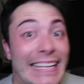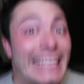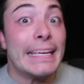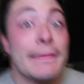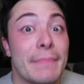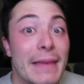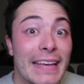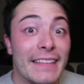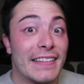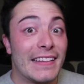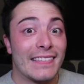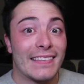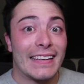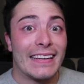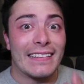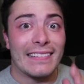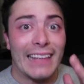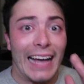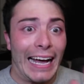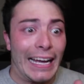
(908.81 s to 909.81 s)
he made this
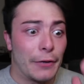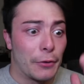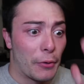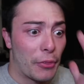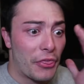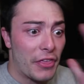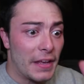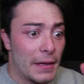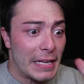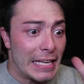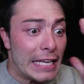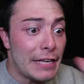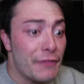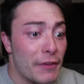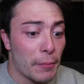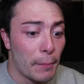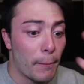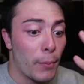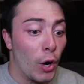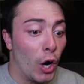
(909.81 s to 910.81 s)
entire thing
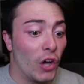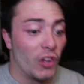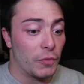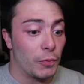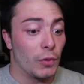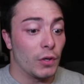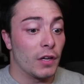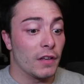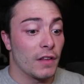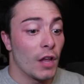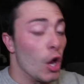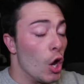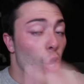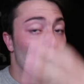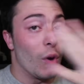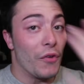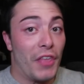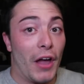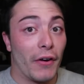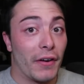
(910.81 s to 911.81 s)
even possible because
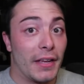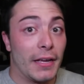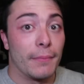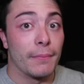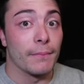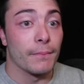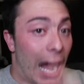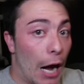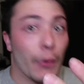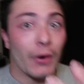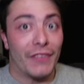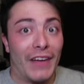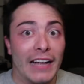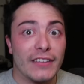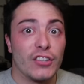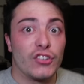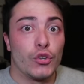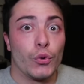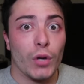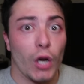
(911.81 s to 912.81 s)
without him, I would
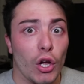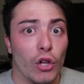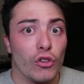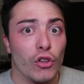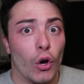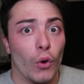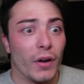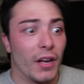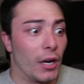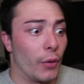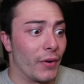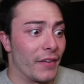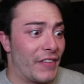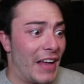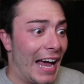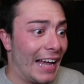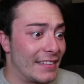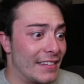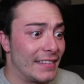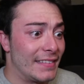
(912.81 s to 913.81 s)
have had to do it alone and I would have
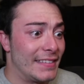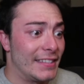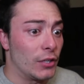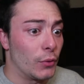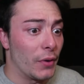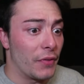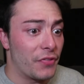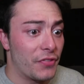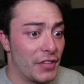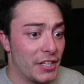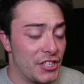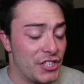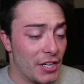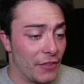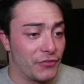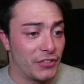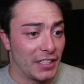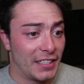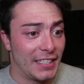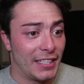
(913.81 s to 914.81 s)
had to deal with the
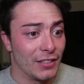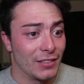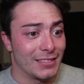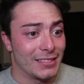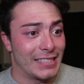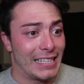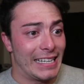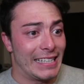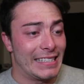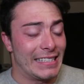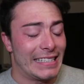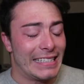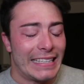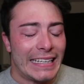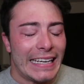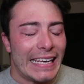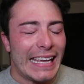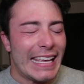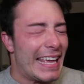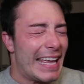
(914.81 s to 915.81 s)
Jeff the Killer and it,
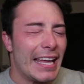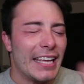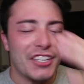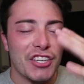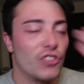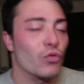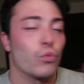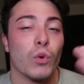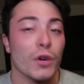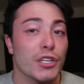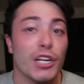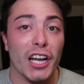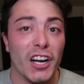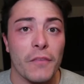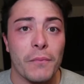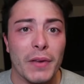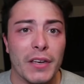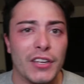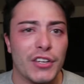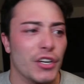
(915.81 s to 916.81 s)
it just would not
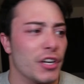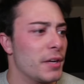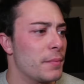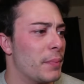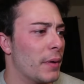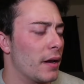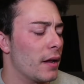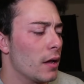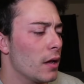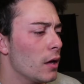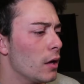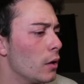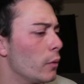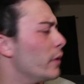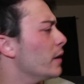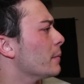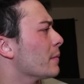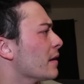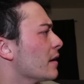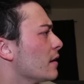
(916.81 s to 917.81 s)
have been good. But
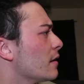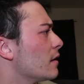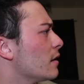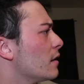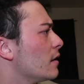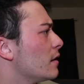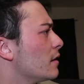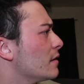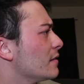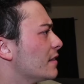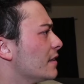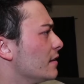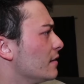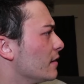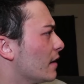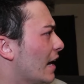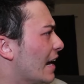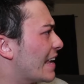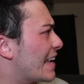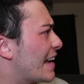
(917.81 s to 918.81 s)
wait a minute,
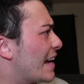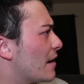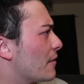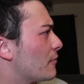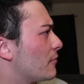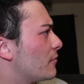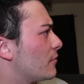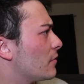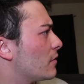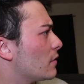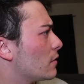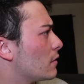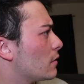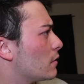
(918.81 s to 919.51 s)
didn't I have...